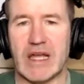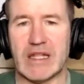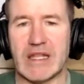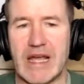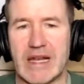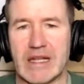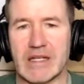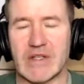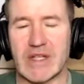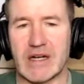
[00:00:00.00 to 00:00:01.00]
and then
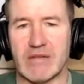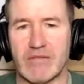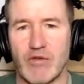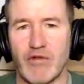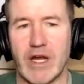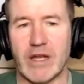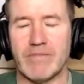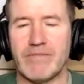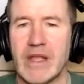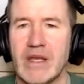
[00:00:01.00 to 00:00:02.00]
they'll start to move on.